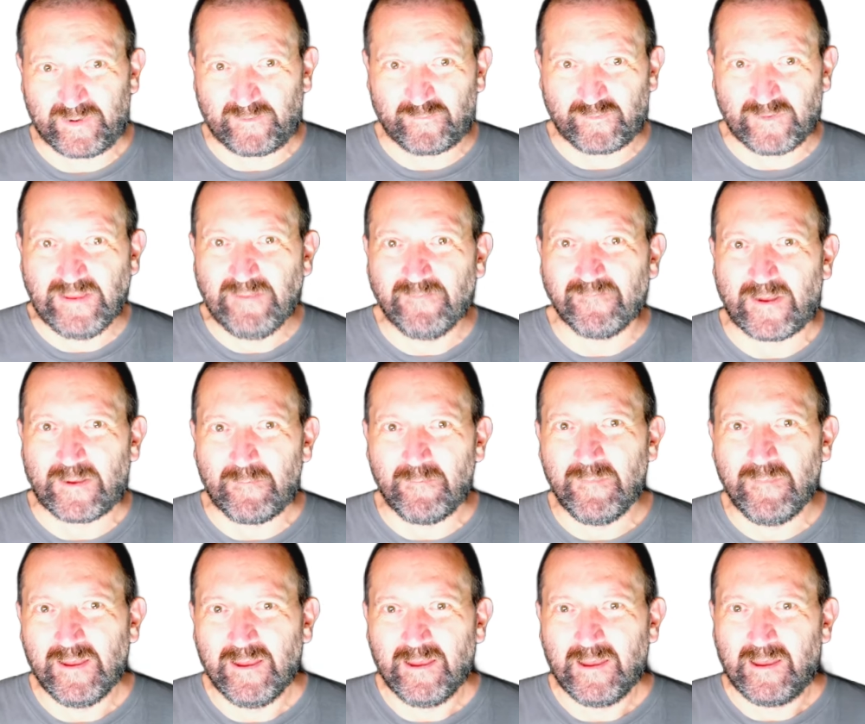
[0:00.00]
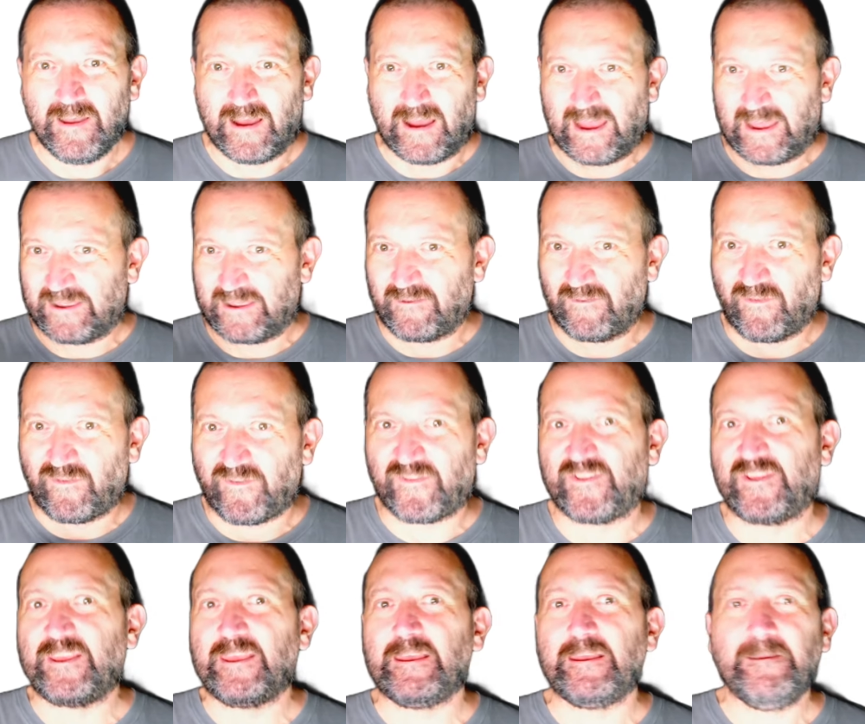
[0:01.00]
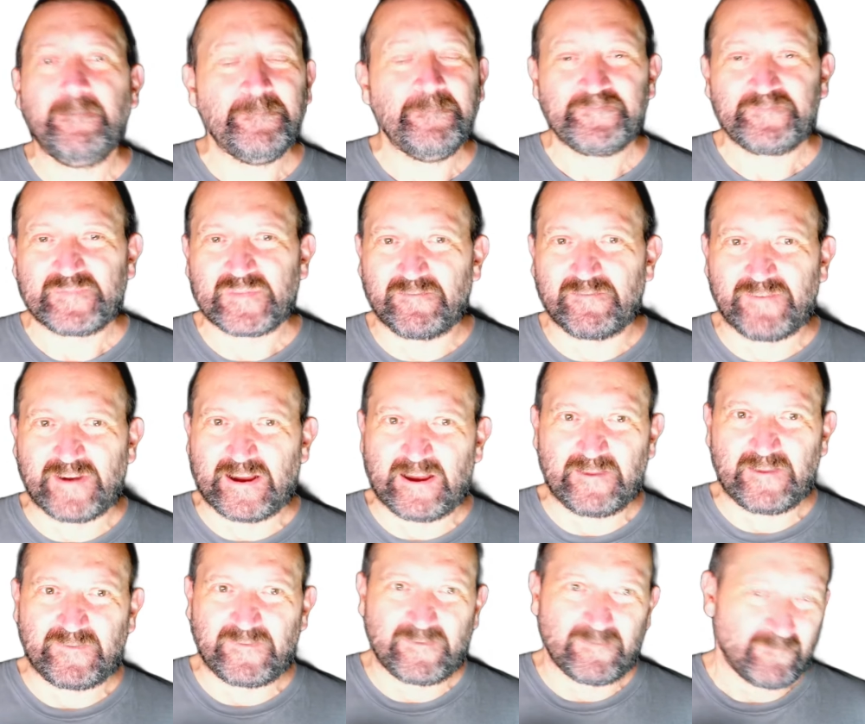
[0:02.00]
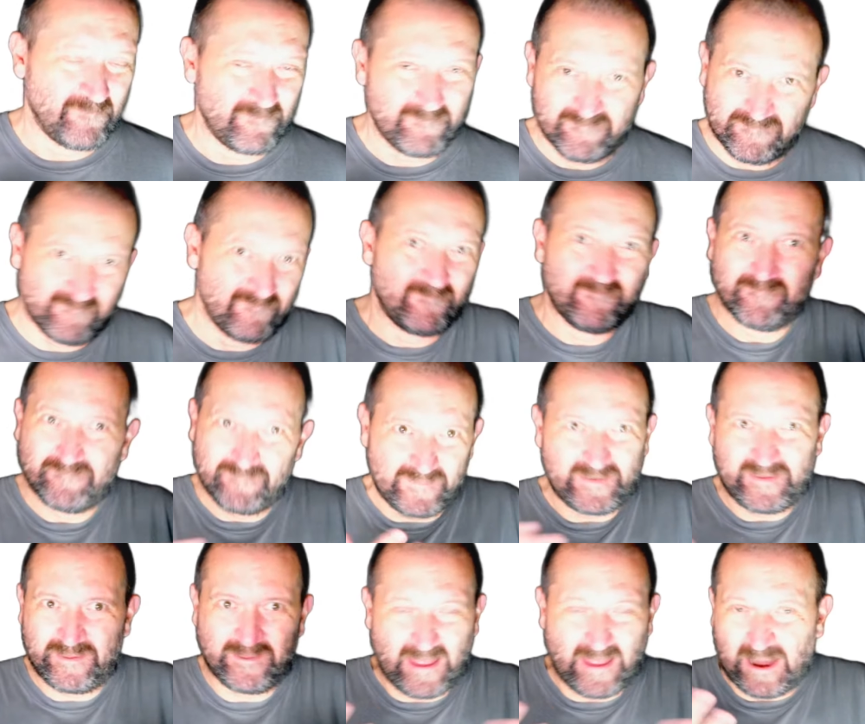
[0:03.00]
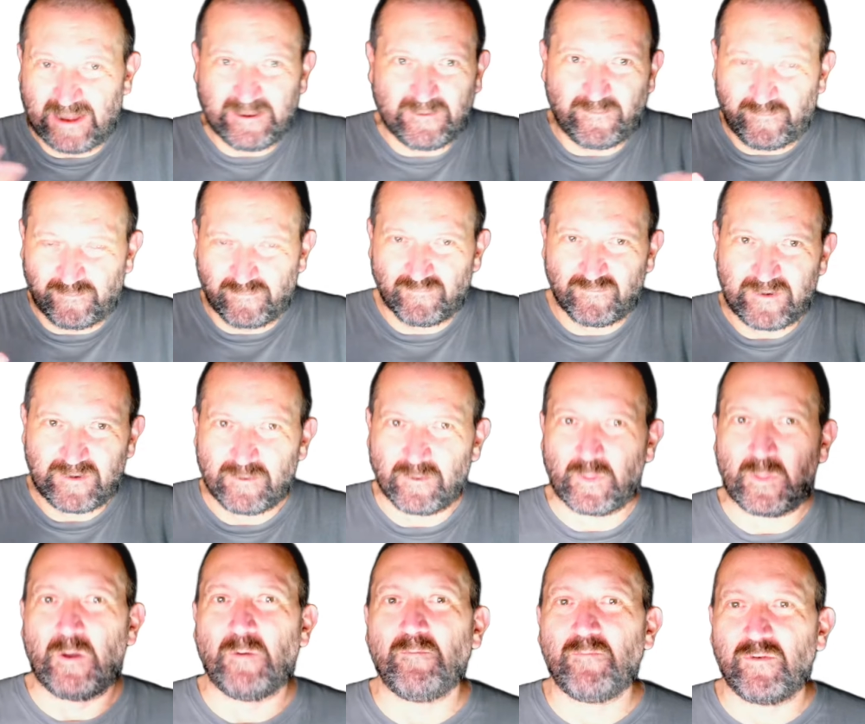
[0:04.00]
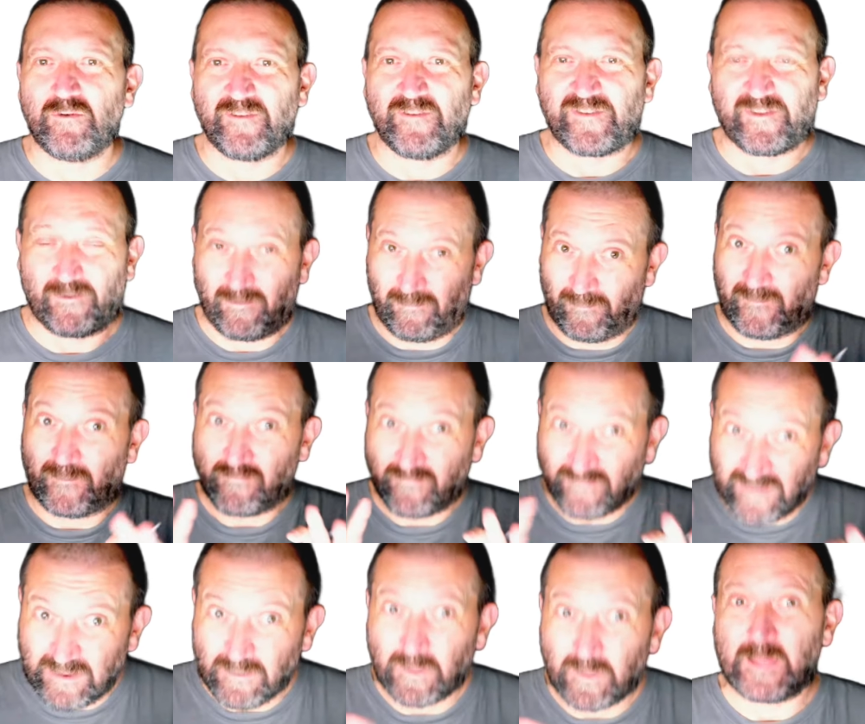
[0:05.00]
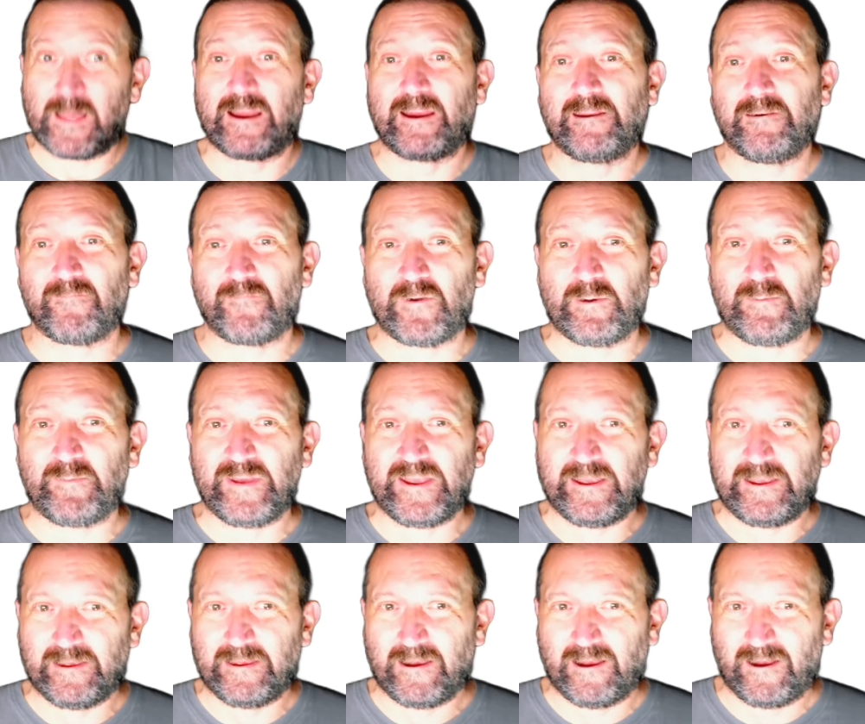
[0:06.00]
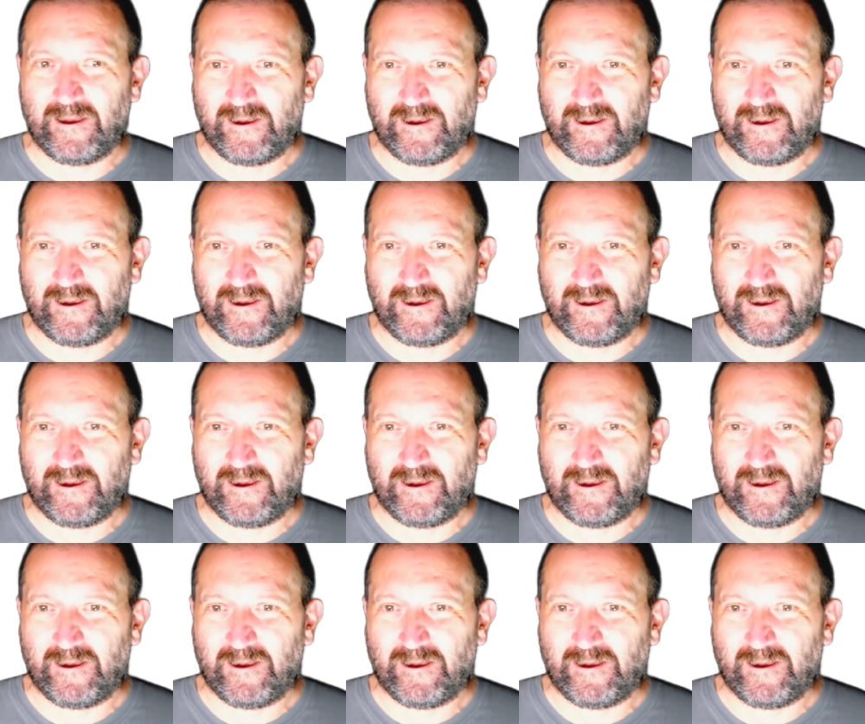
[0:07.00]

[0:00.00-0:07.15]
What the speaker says: between them, I can see that any two real numbers on the real line will be